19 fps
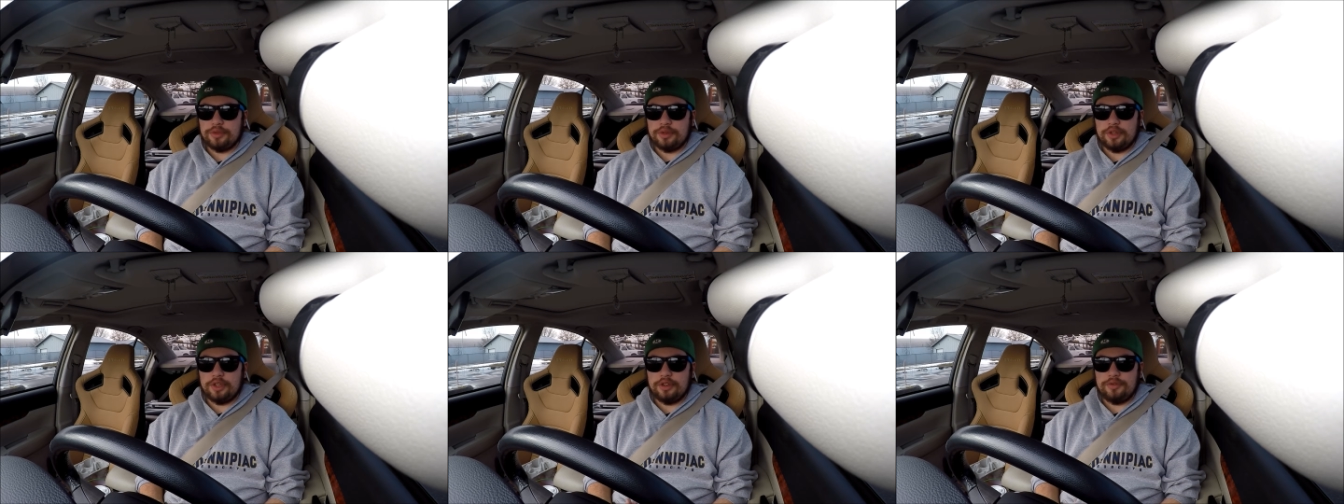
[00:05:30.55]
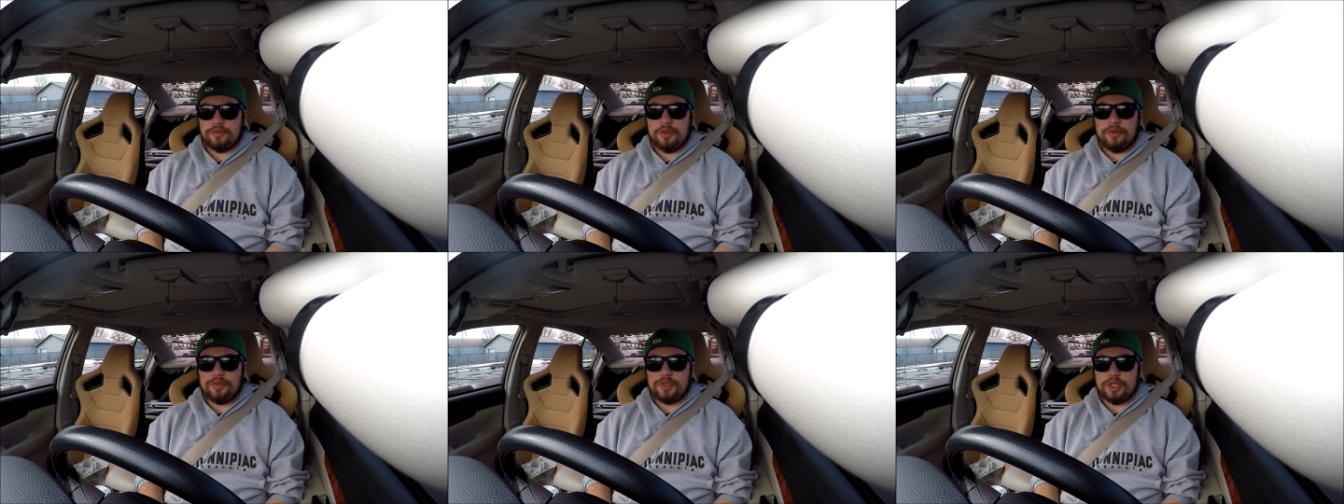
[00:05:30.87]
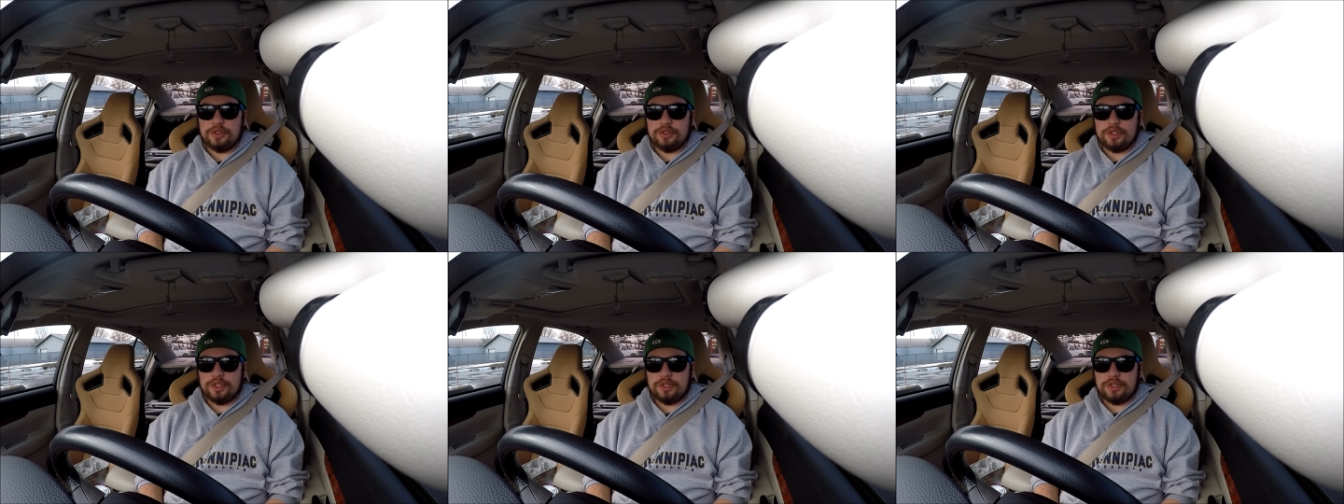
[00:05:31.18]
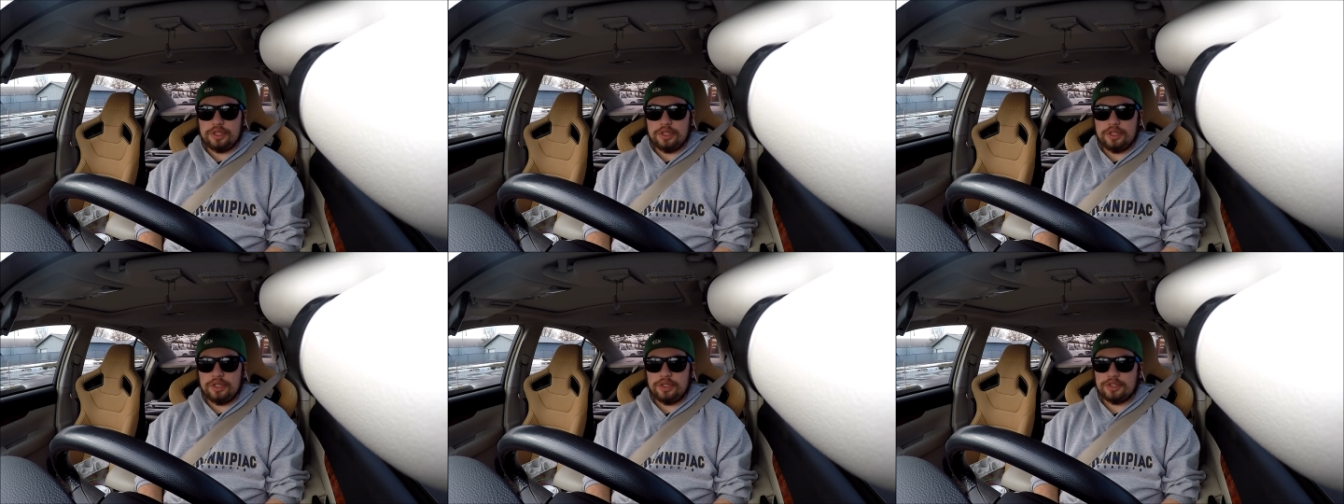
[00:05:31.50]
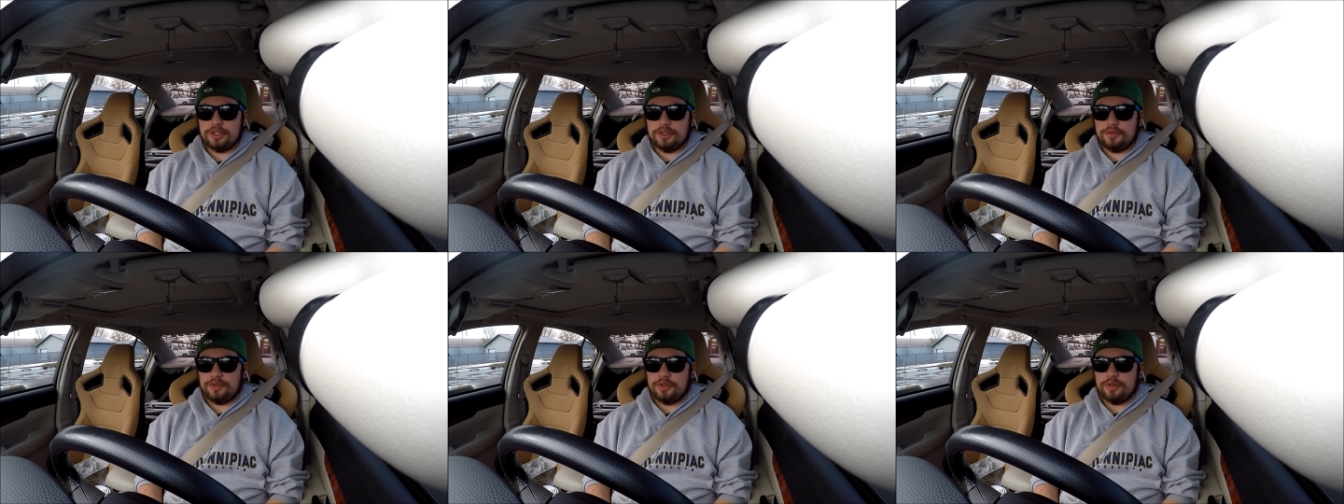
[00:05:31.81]
For the 5th gen
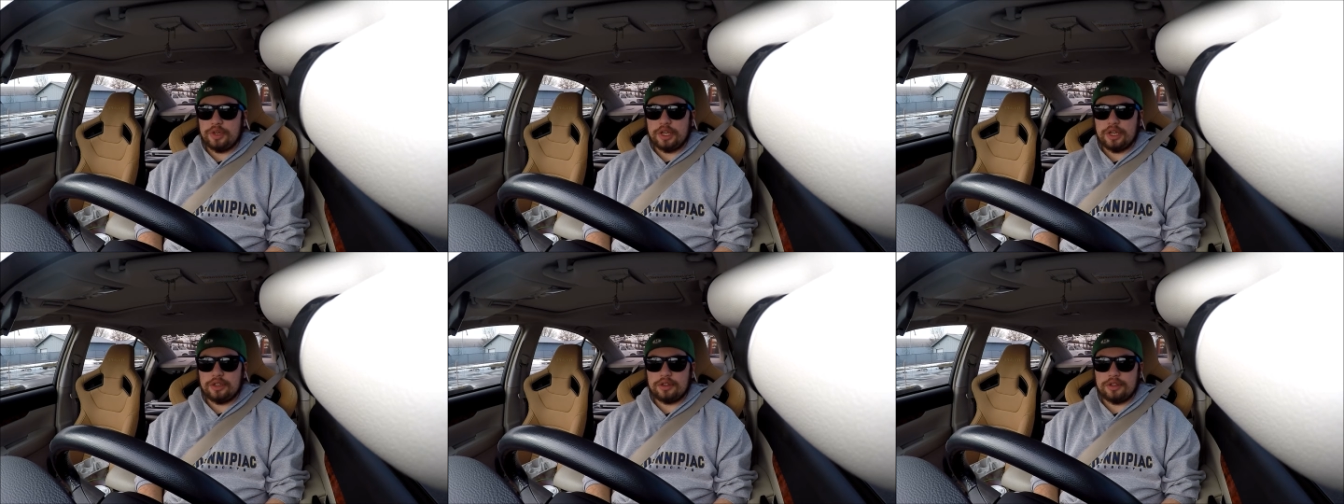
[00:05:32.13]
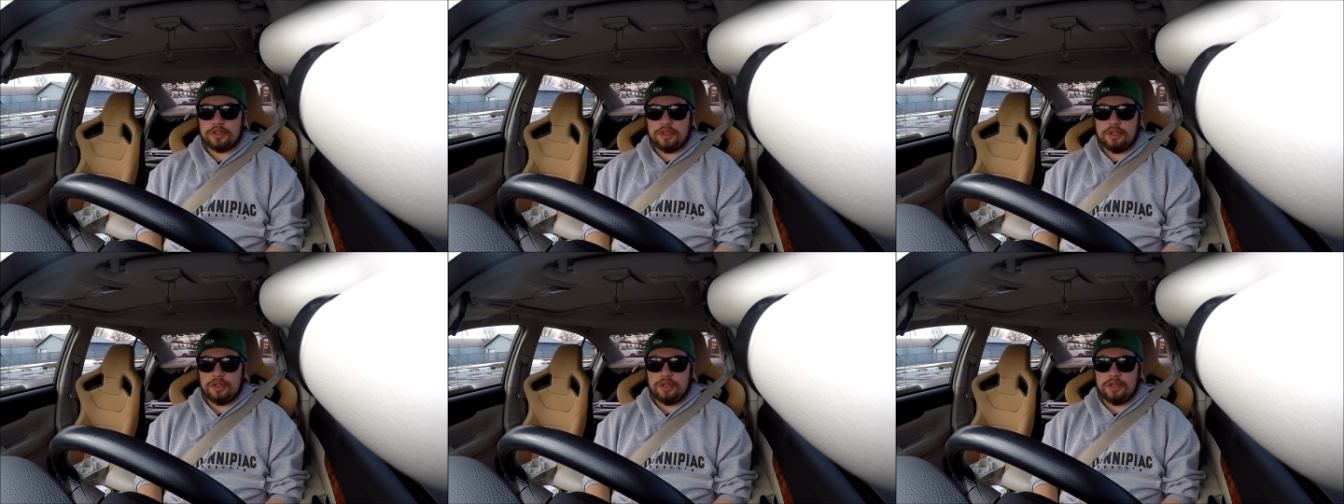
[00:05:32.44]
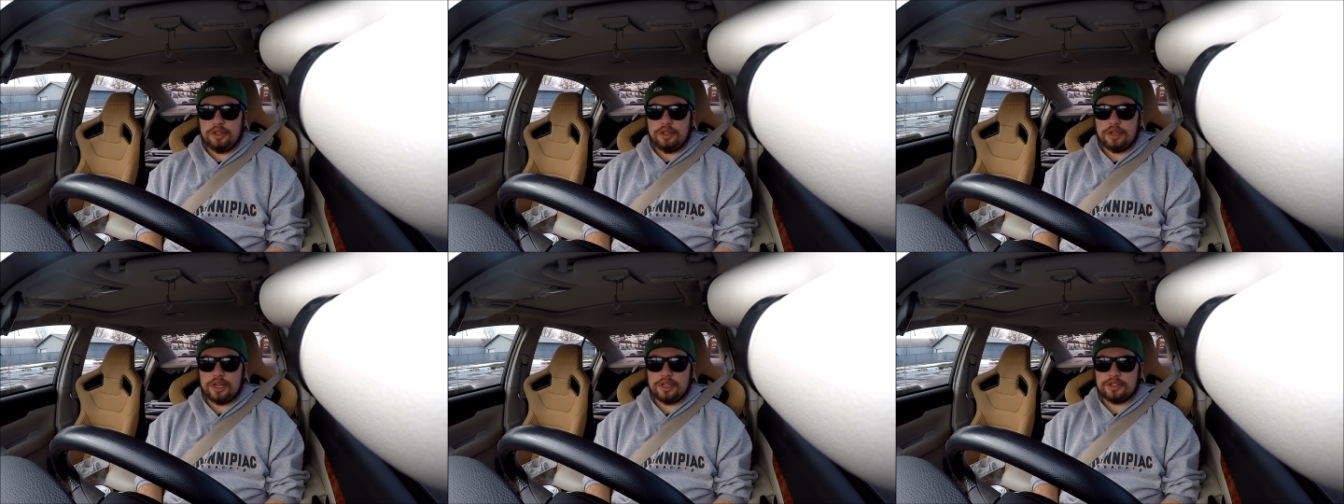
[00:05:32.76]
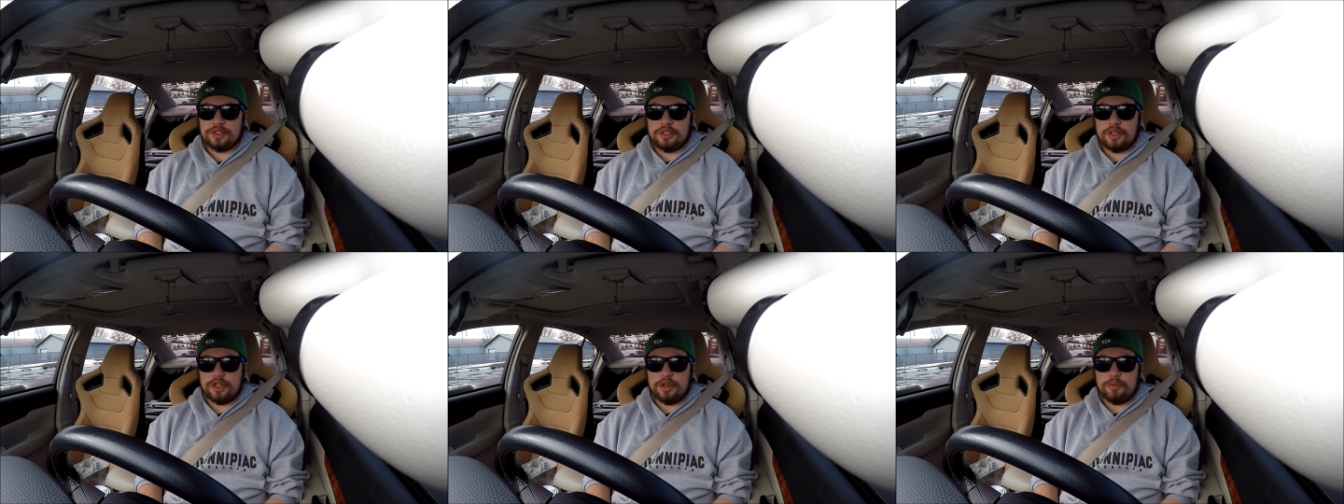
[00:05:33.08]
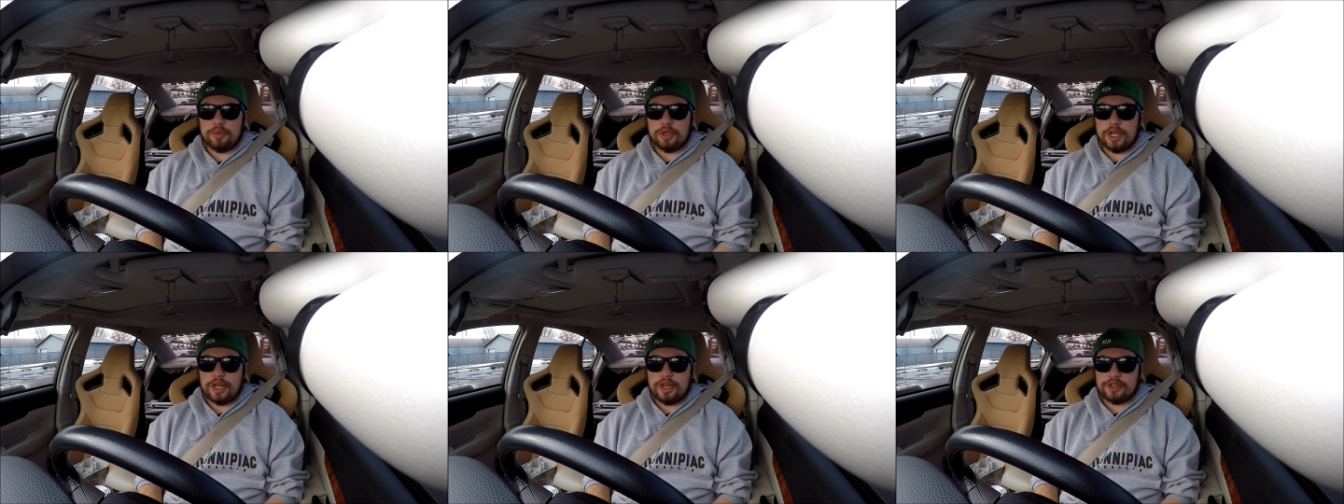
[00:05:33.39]
GTs, if you get the STI
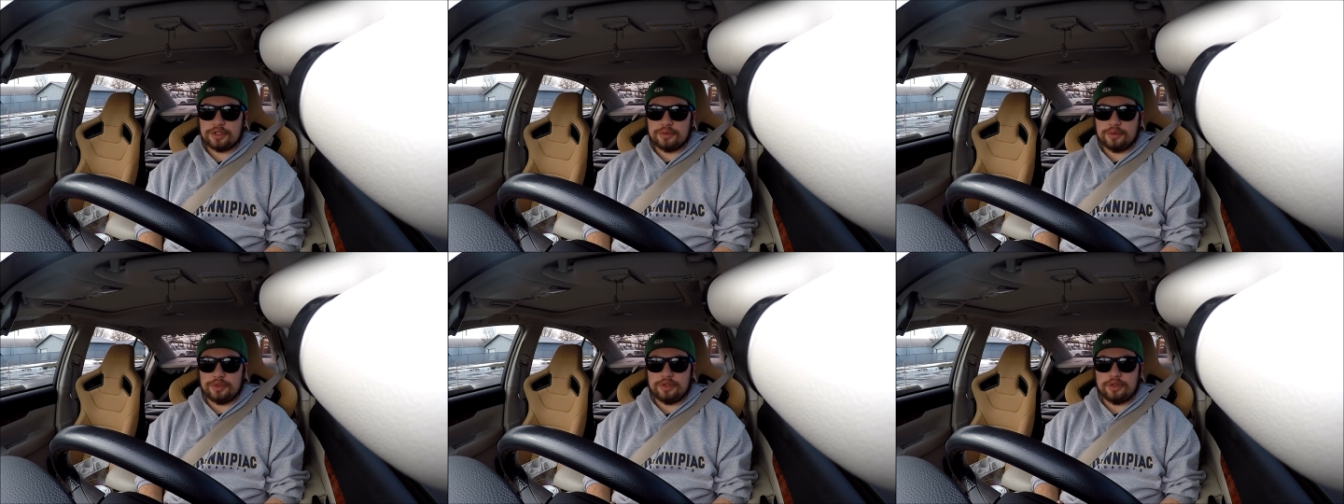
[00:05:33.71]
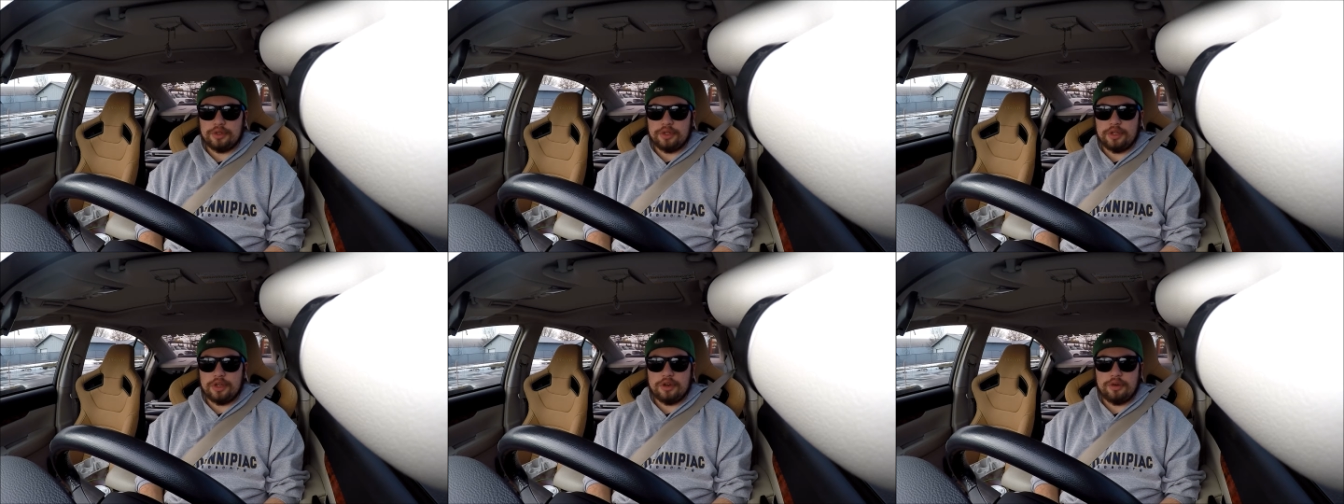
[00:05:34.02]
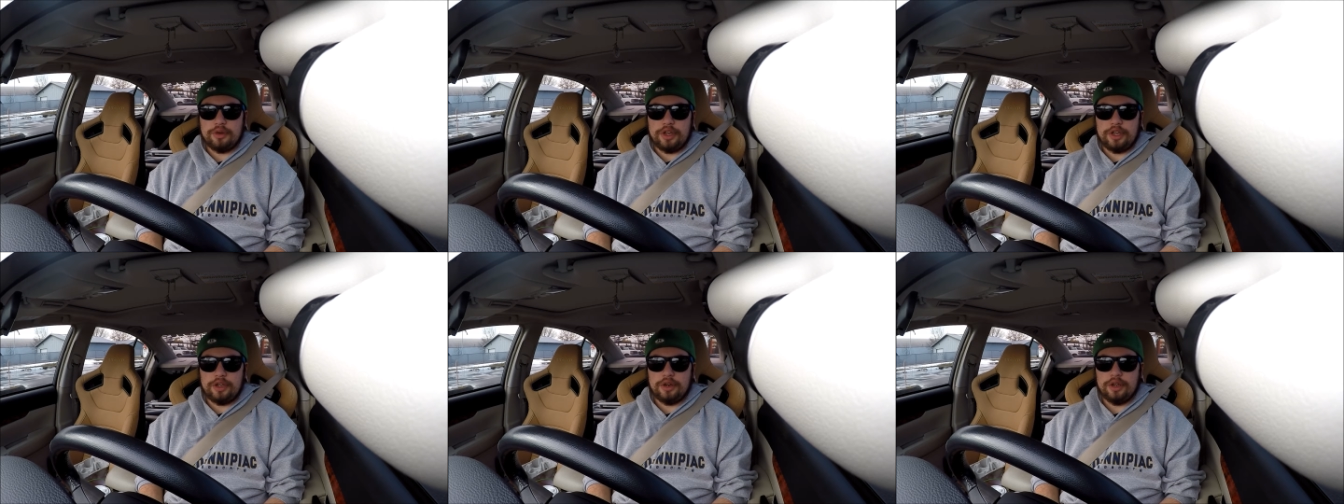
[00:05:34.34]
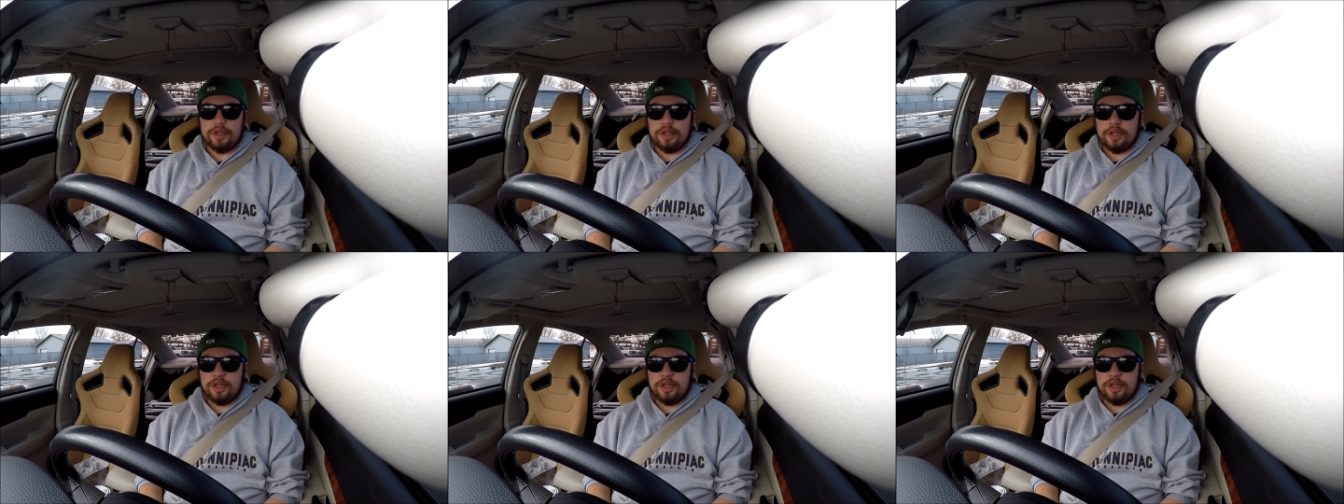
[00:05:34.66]
blacks, which are the 08